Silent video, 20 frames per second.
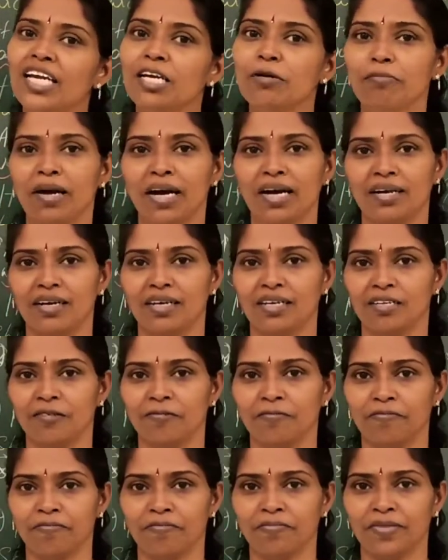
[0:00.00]
manner.
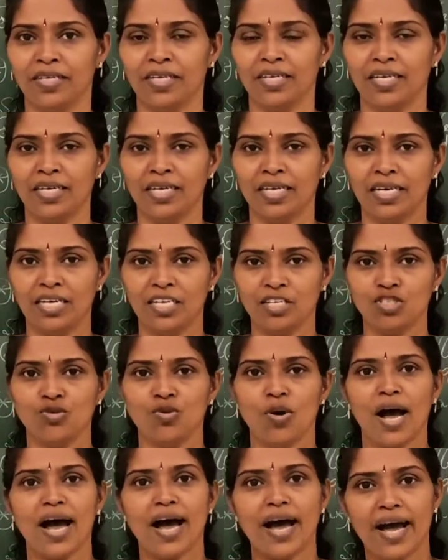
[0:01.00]
So
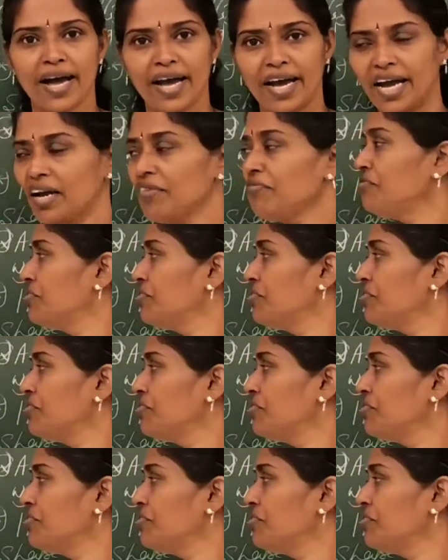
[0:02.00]
I have